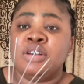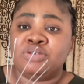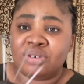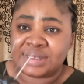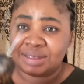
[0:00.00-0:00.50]

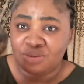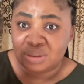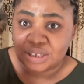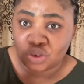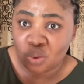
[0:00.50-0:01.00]
just do
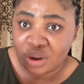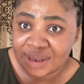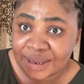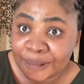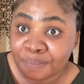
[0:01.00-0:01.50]
this
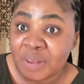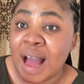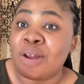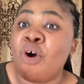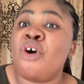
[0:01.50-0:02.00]
once
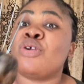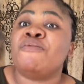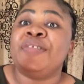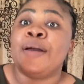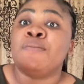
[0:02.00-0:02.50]
and all of
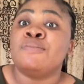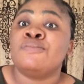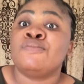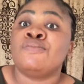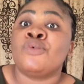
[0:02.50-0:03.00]
them
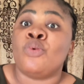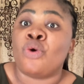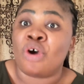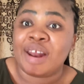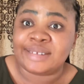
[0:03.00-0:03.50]
will
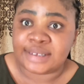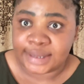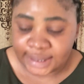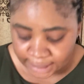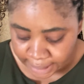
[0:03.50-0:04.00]
collect
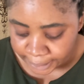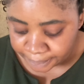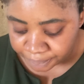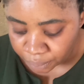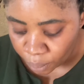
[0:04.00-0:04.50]
it.
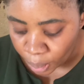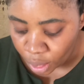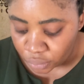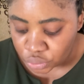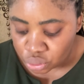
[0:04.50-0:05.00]

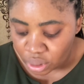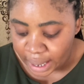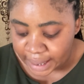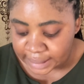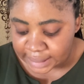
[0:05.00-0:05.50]
So
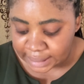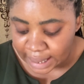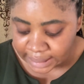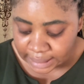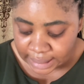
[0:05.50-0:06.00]
guys,
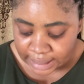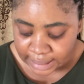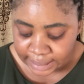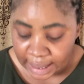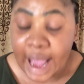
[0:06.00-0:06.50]
that
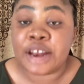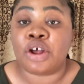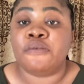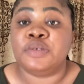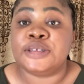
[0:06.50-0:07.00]
is the end
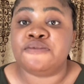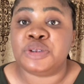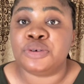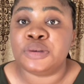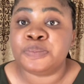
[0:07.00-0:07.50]
of this
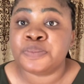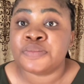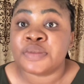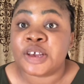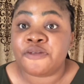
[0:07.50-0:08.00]
video.
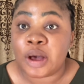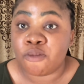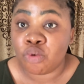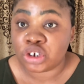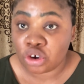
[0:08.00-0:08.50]
If you
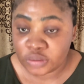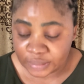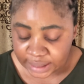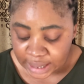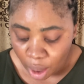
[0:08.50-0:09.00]
have watched also
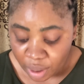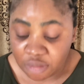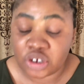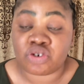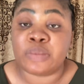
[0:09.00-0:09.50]
this, I will have
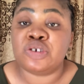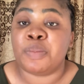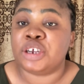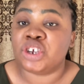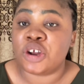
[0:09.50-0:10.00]
subscribed to
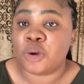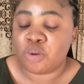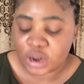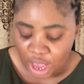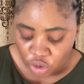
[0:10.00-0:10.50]
my channel.
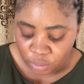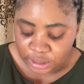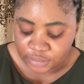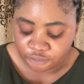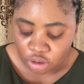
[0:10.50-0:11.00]
What are you
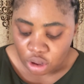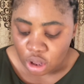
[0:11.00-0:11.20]
waiting for?